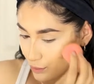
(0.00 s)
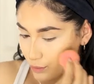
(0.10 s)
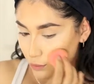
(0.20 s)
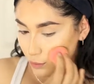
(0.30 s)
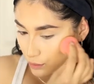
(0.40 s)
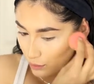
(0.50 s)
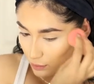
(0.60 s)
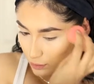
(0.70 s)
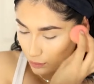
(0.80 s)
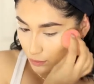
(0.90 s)

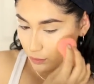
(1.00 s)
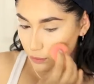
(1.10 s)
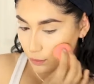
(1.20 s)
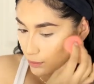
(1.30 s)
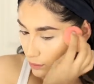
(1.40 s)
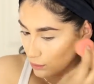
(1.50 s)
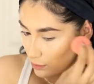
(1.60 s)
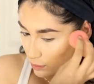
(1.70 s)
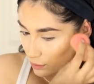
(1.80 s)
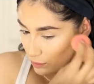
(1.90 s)
And so I grabbed one of
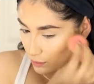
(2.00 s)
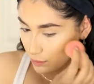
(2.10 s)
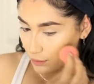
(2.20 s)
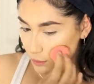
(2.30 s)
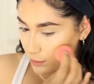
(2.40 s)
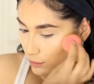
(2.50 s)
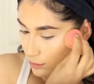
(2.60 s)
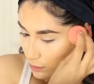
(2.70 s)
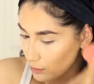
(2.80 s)
my Morphe